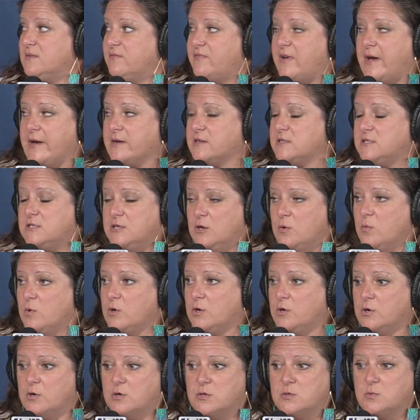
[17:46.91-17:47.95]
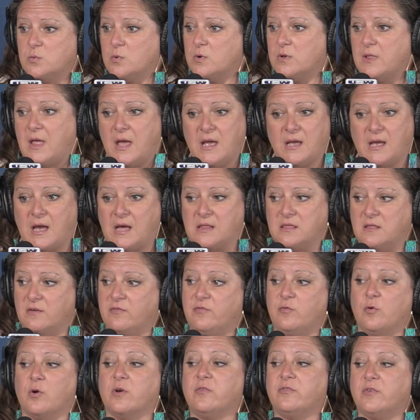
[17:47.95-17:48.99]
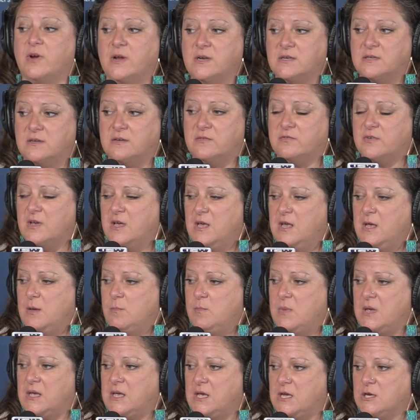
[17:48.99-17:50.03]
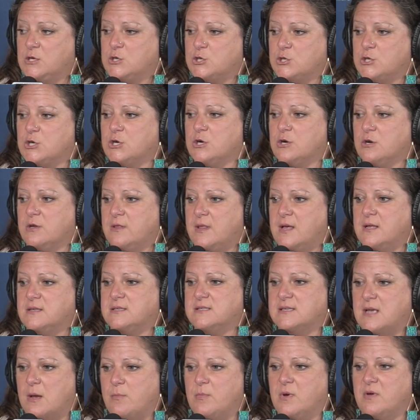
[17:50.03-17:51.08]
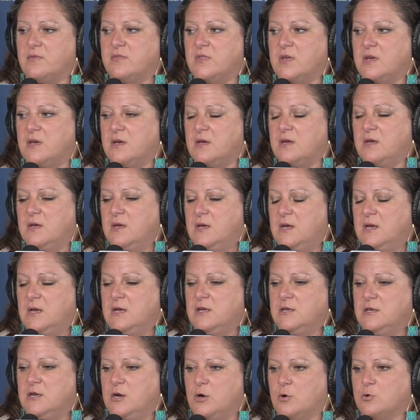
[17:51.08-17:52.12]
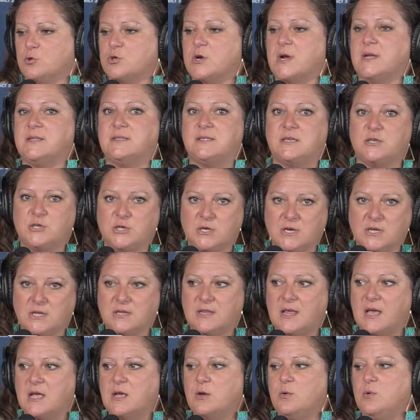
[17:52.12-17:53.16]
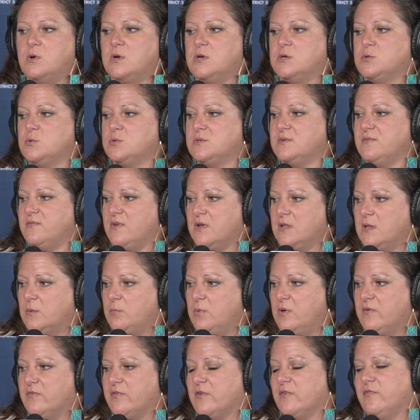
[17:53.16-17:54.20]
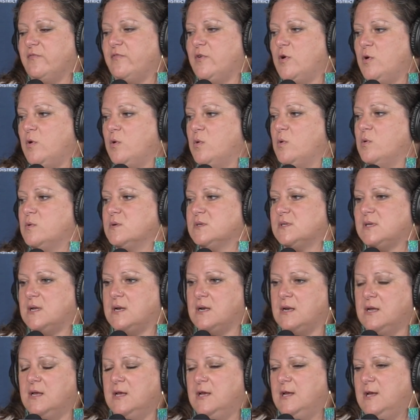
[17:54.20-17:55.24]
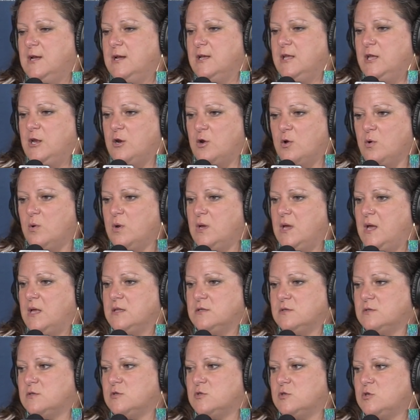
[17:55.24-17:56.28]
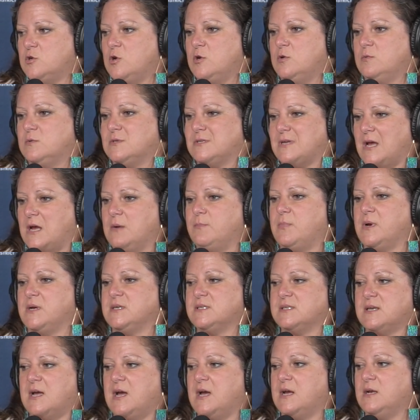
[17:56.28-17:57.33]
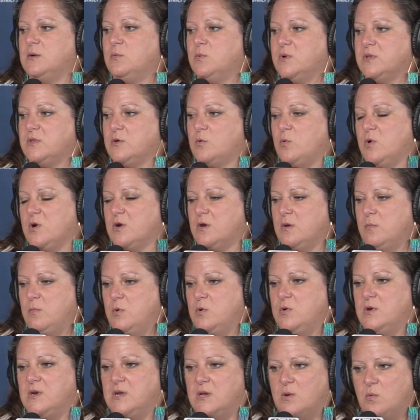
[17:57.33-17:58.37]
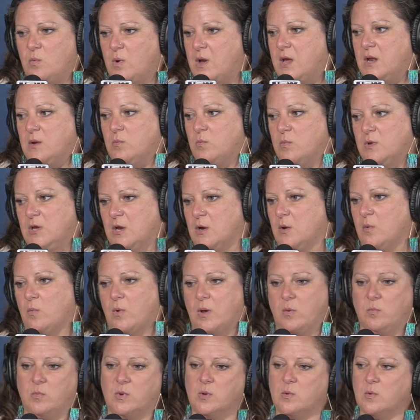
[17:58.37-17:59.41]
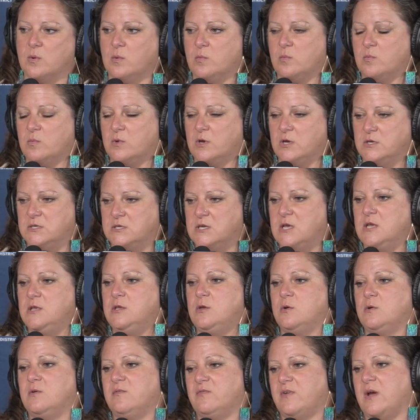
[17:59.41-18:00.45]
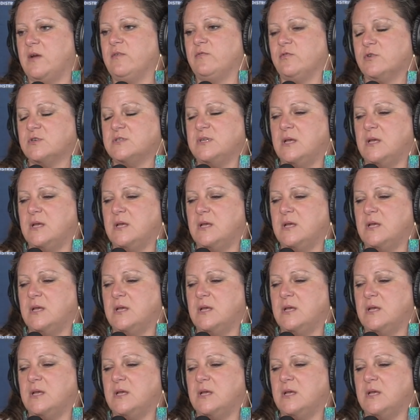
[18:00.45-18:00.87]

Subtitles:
In fact, steelworkers were at the forefront of making sure that some of the, transitioning language was available for folks, and, and stood side by side with the queer community when we were continue to fight for